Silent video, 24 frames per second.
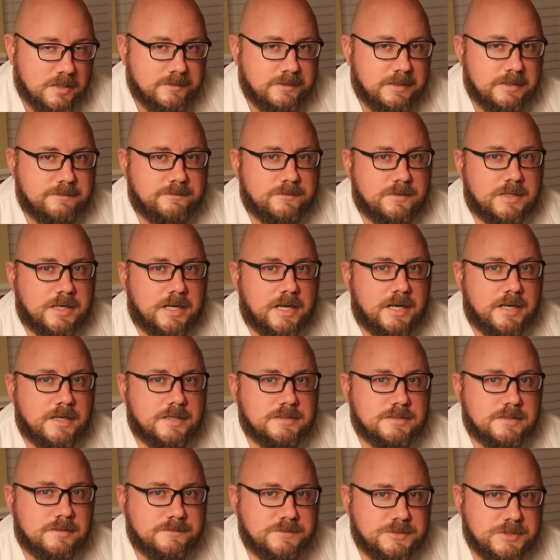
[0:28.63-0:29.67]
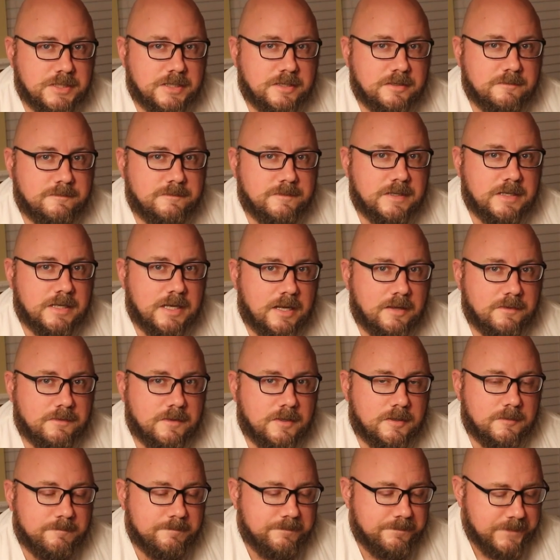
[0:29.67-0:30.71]
of different kinds of chicken feed out
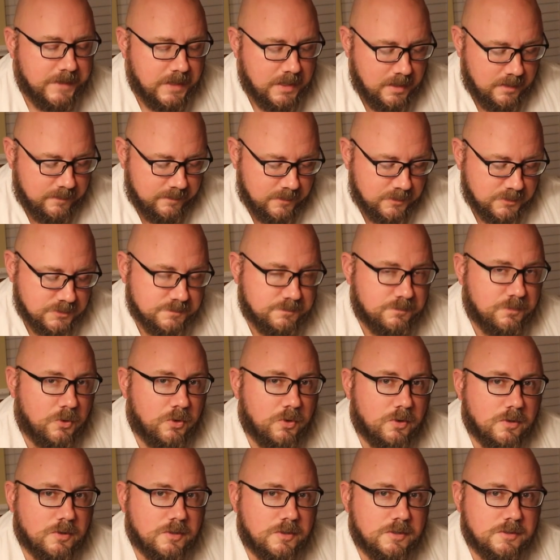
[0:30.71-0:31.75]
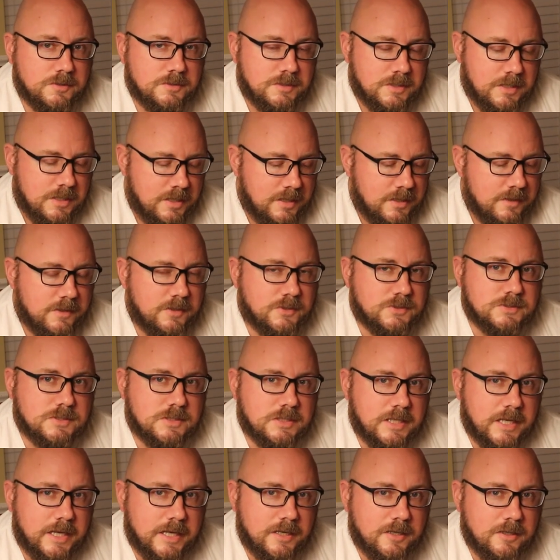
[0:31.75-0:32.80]
there. There's broiler, there's
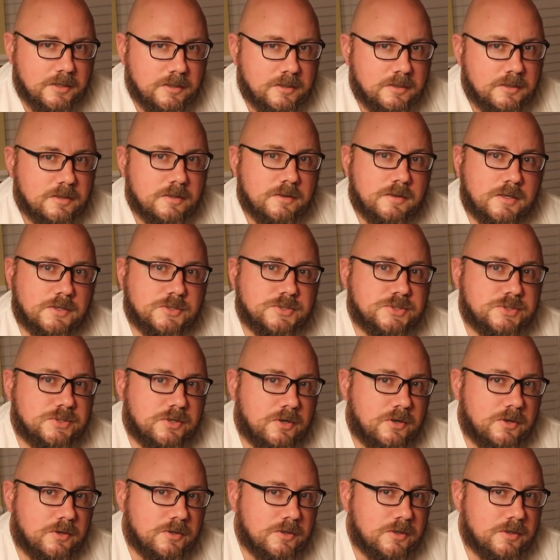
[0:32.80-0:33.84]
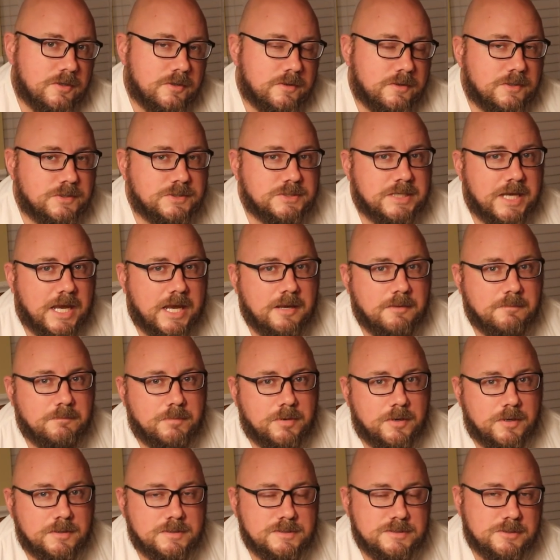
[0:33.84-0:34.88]
layer, there's starter, there's game
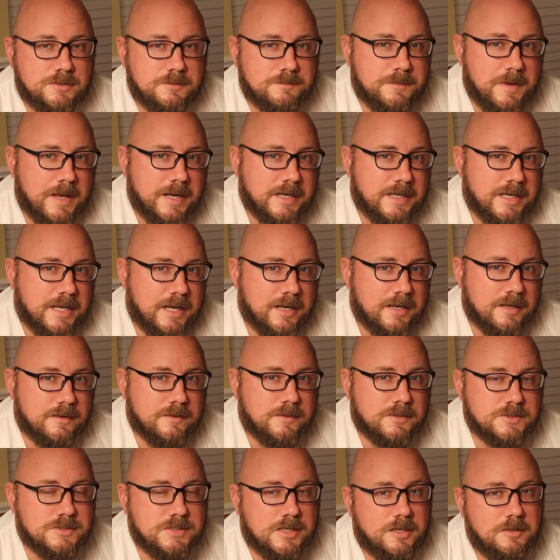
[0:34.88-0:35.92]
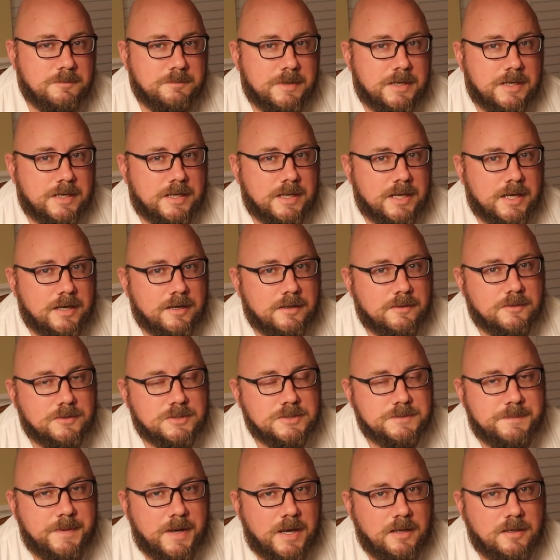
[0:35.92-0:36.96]
birds, there's medicated, there's unmedicated,
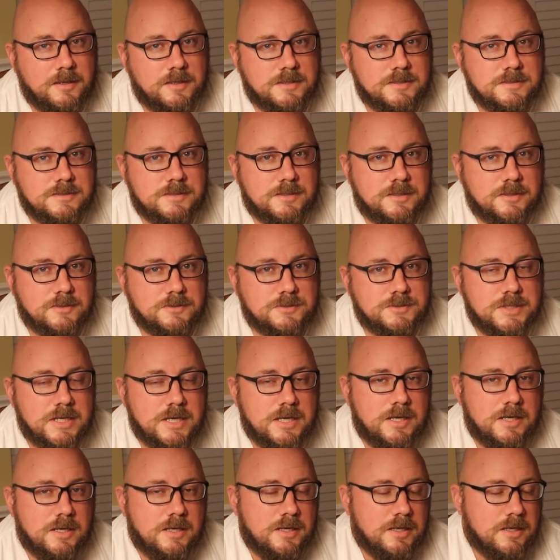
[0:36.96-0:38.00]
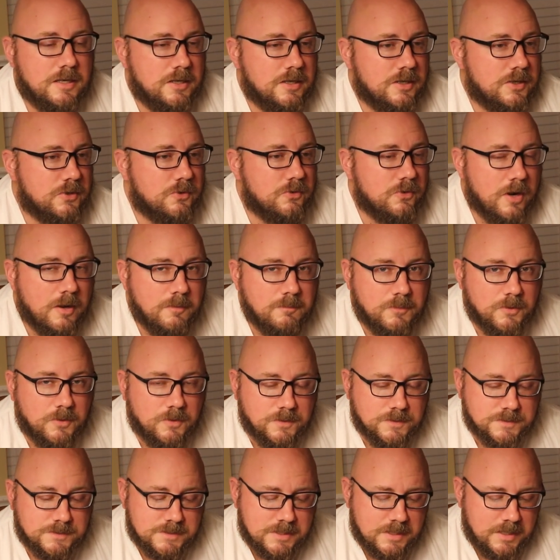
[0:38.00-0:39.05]
there's pellets, there's
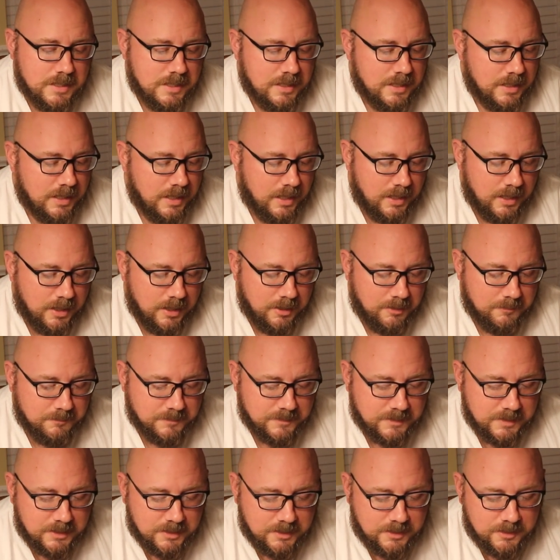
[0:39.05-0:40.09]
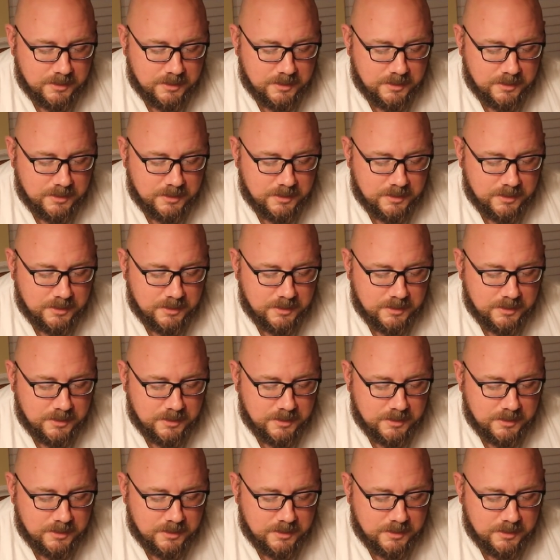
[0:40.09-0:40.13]
crumbles. Then